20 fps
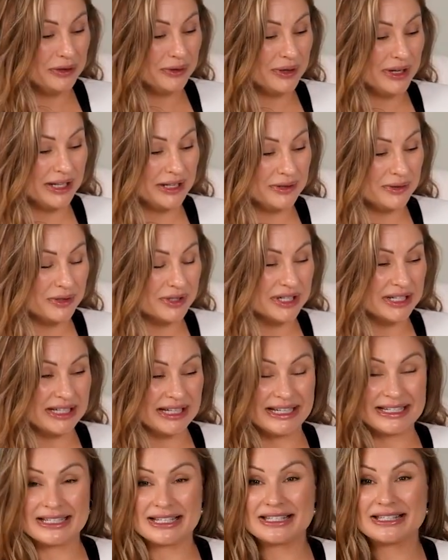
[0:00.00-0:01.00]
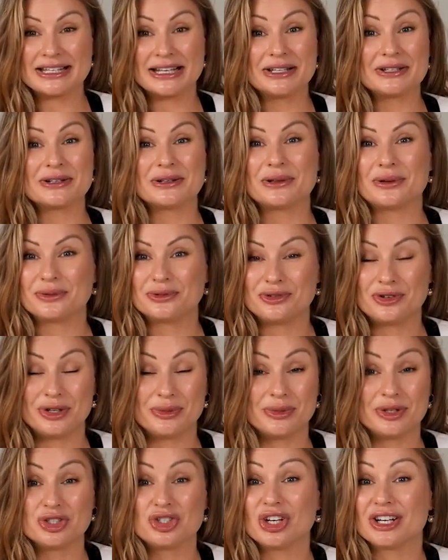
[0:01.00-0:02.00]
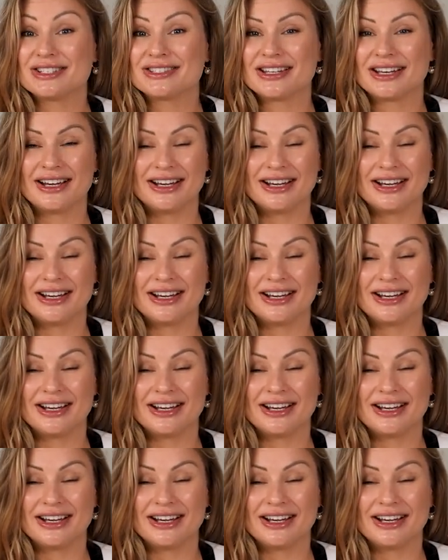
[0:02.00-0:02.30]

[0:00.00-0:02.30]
You can use it as a standalone treatment, just a